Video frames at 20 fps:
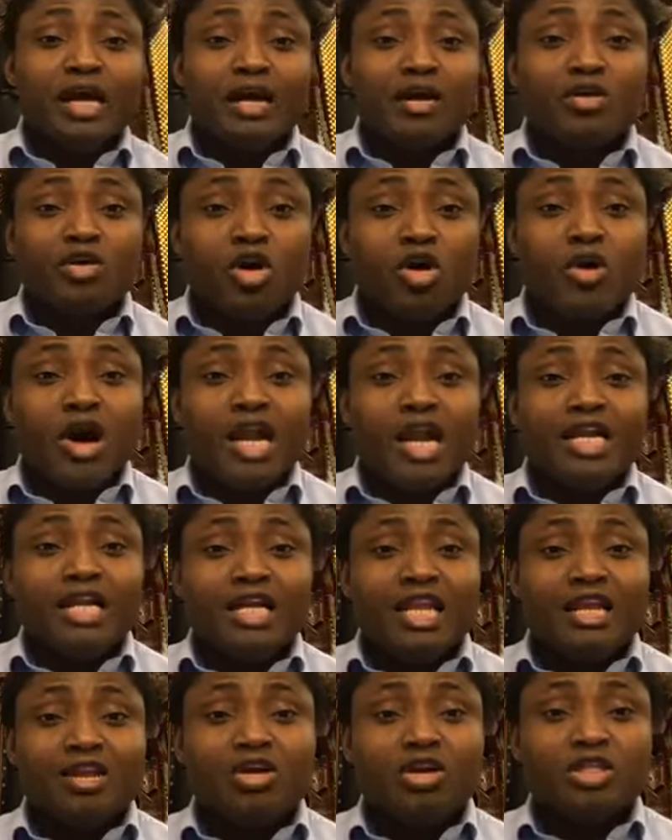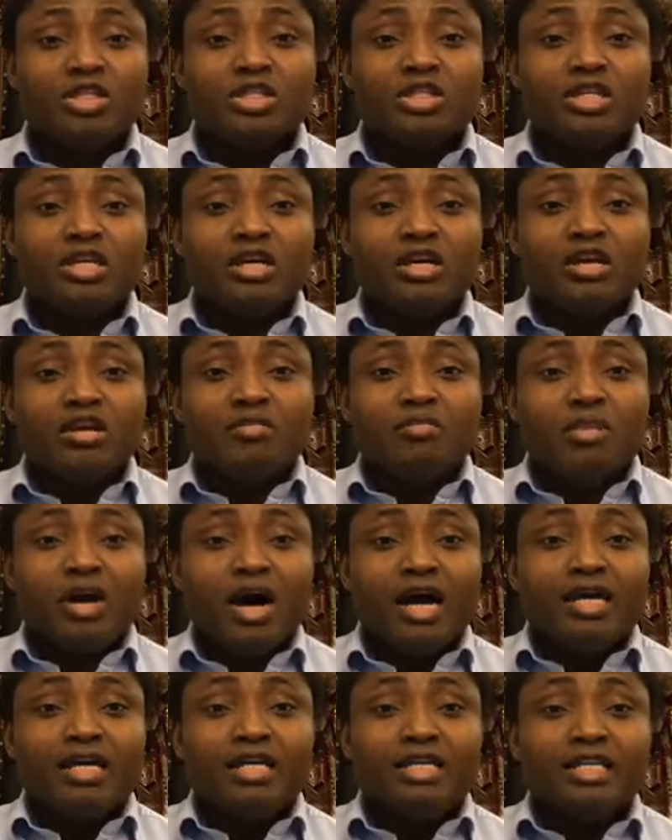conquering Lagos
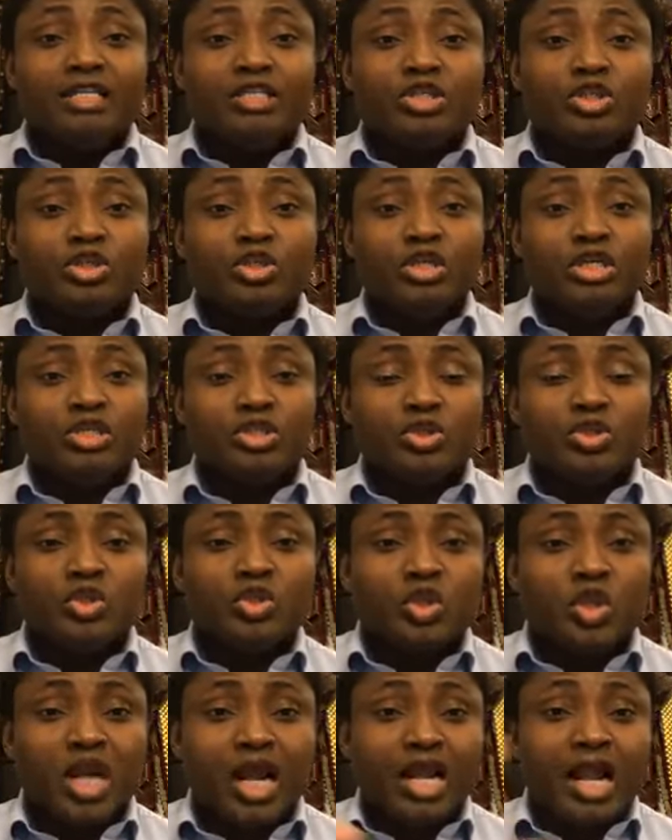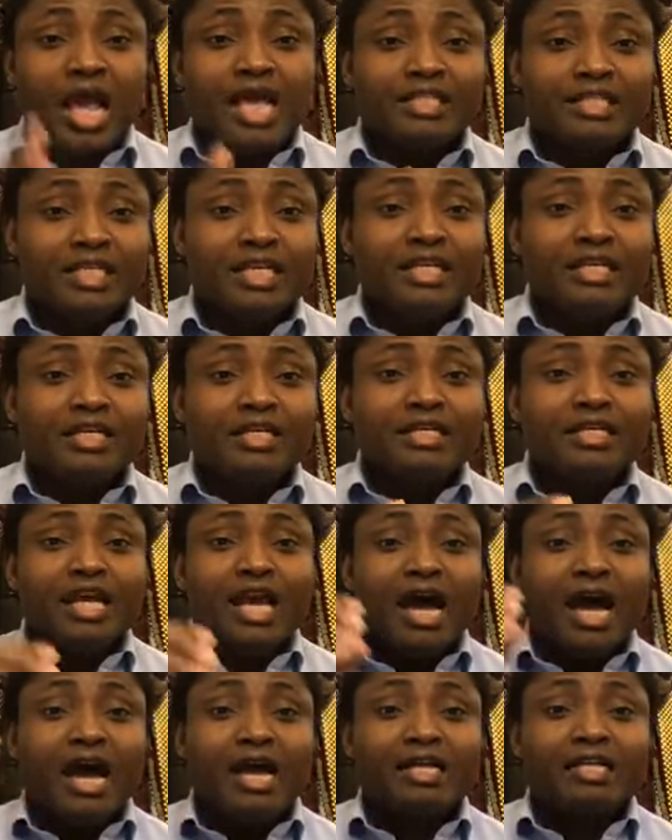by institutionalizing
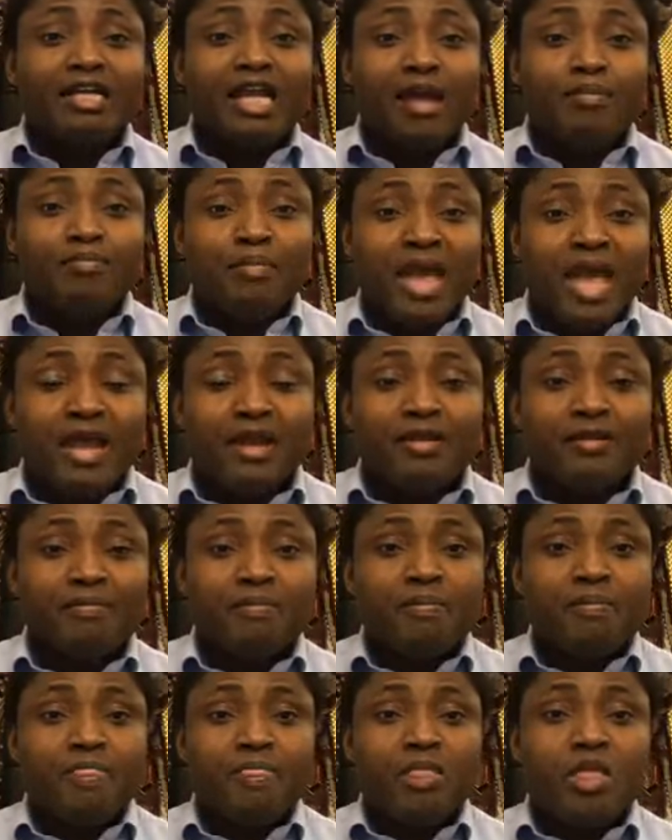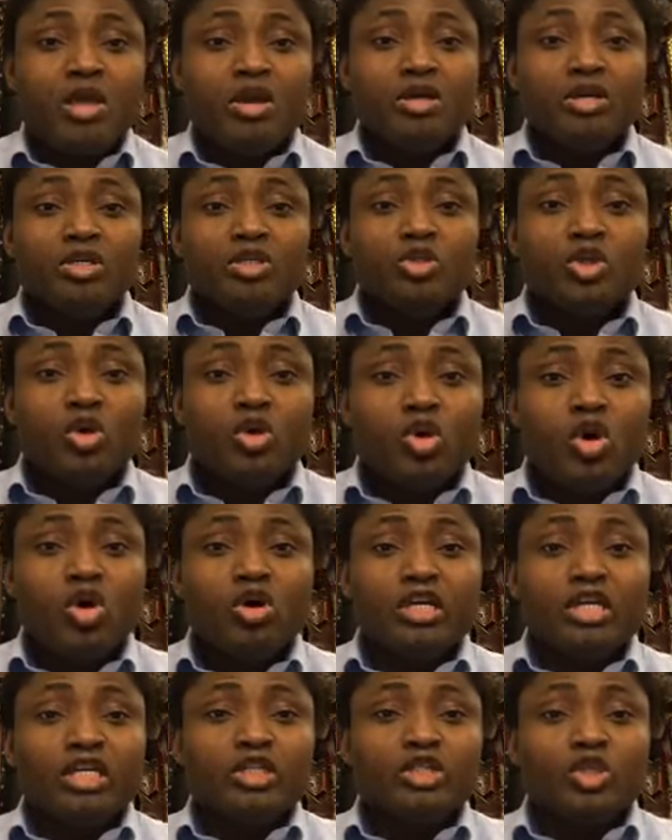their men to
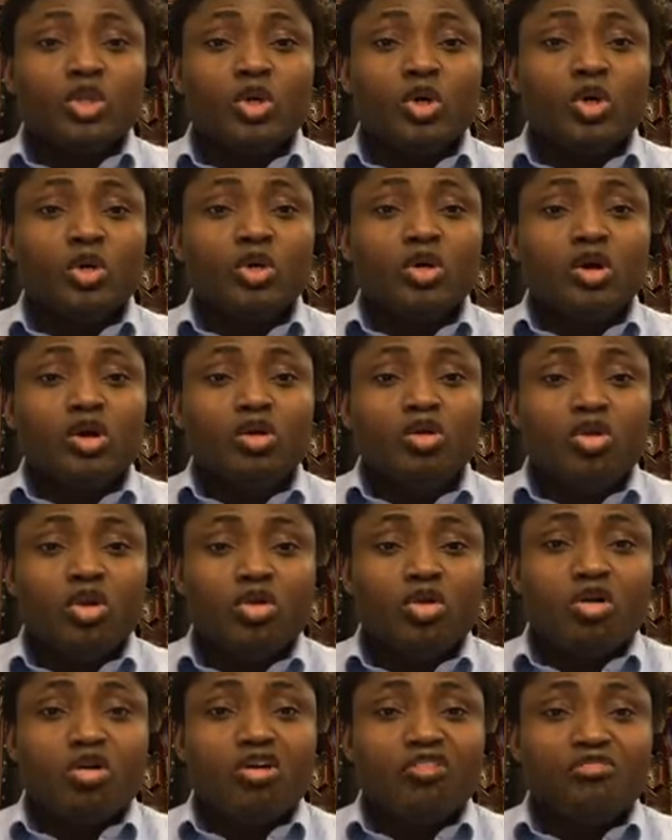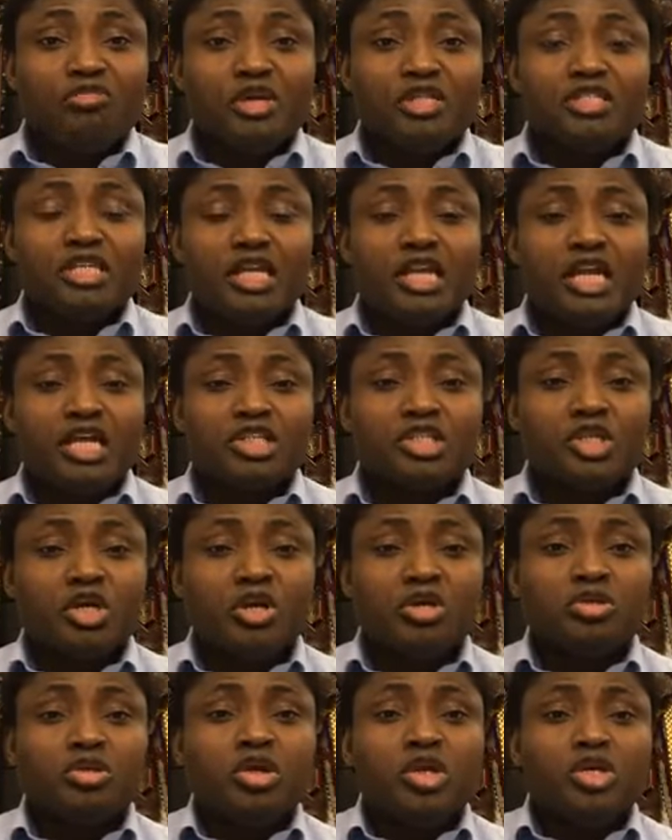go into local government
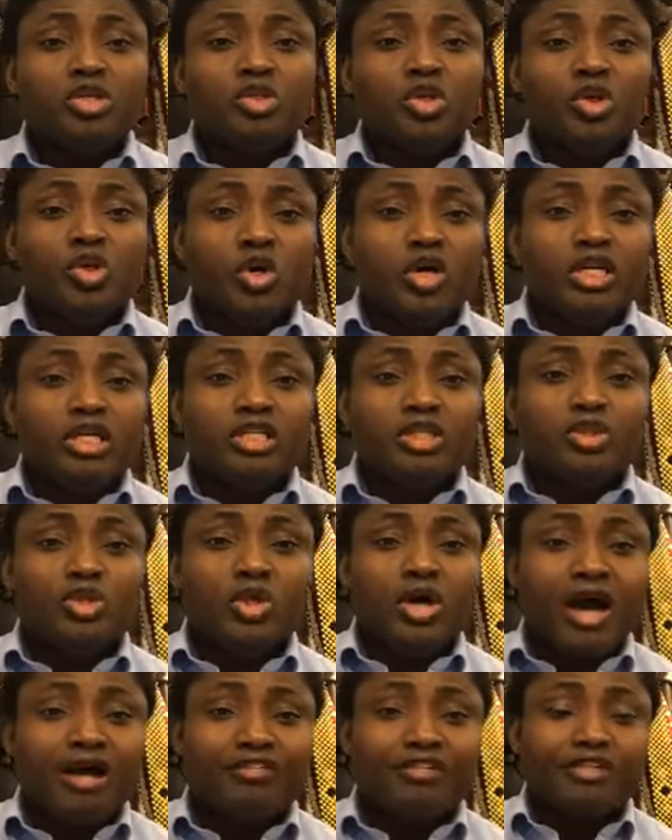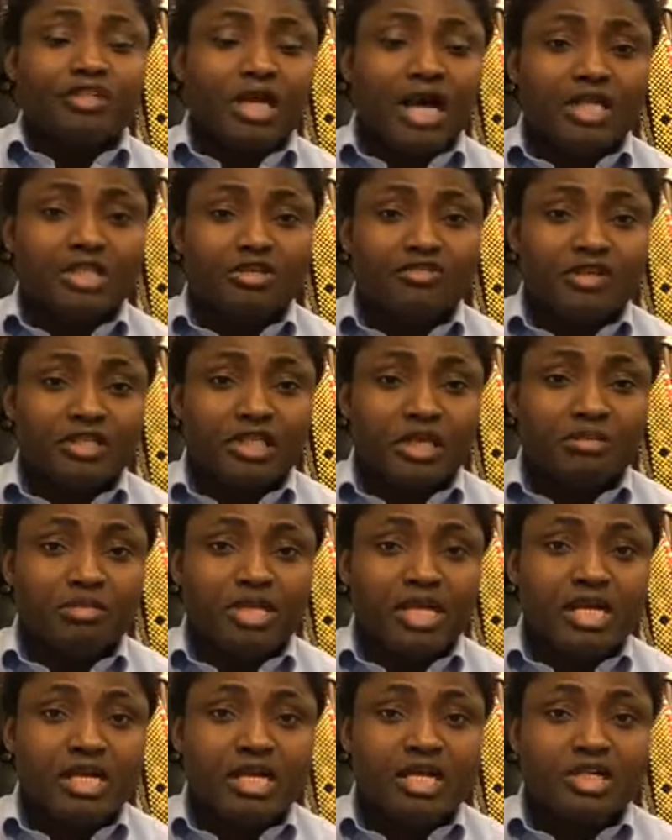election, to go into House of
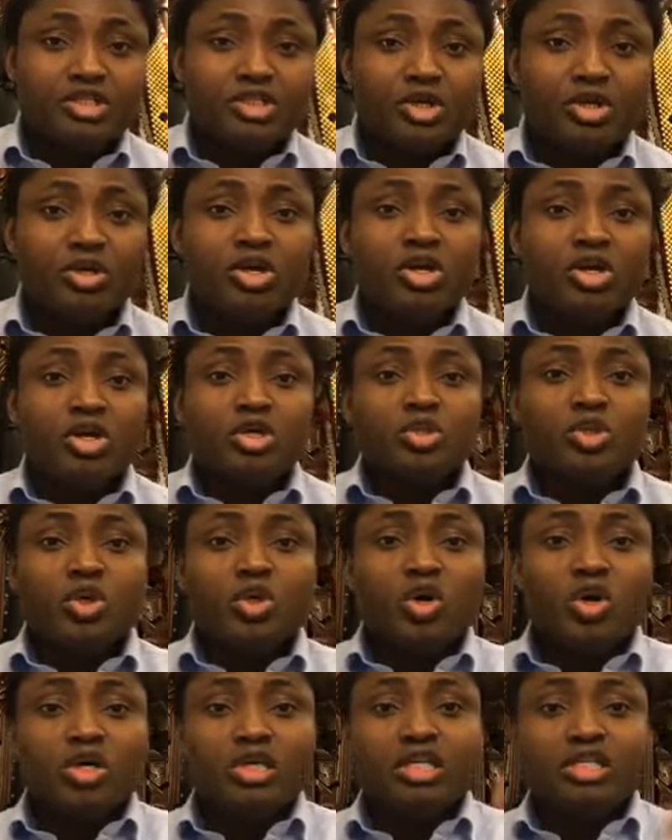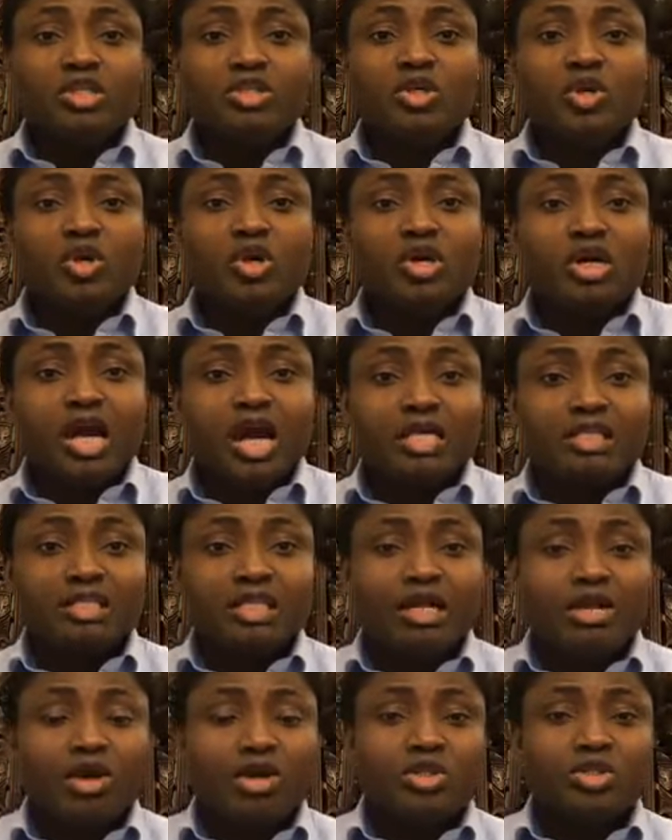Assembly election, to go into
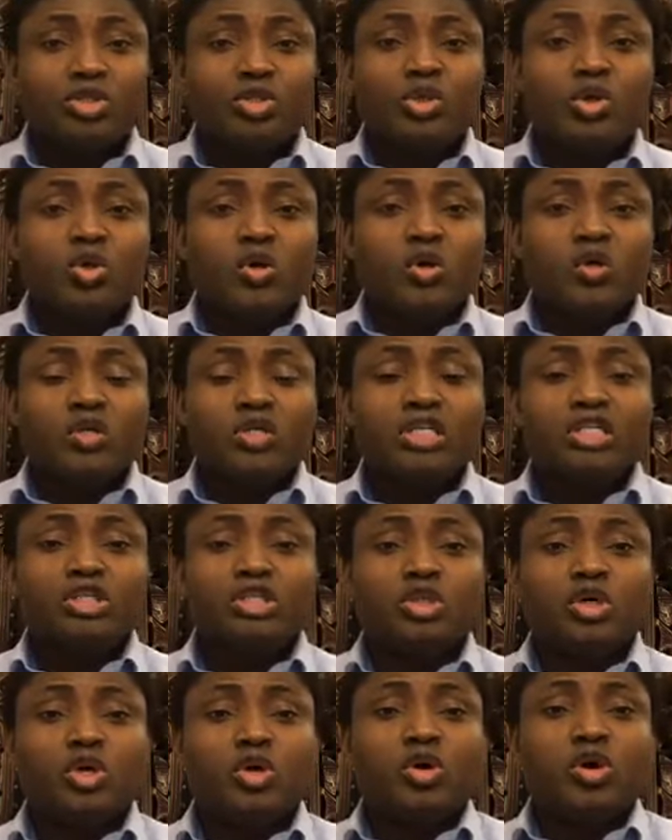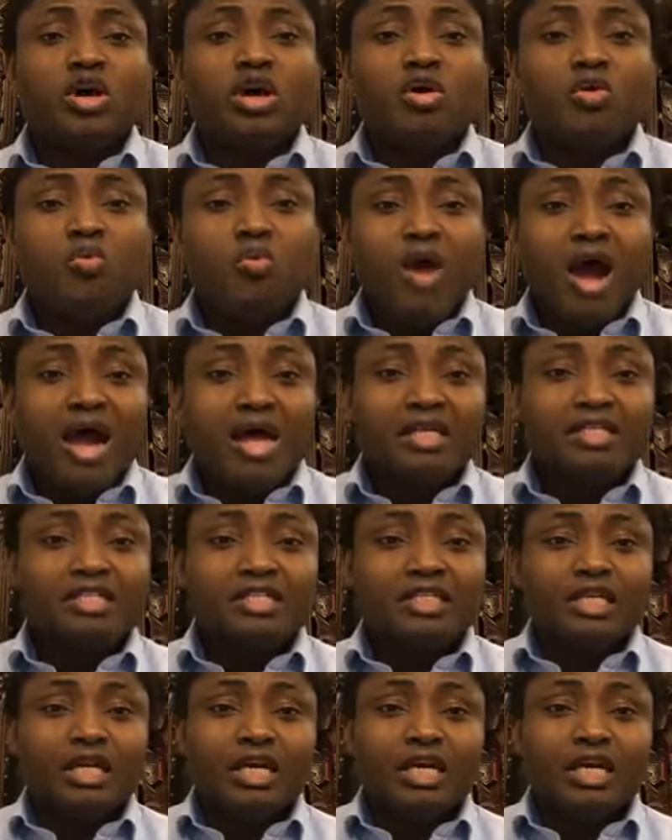councillors, to go into ward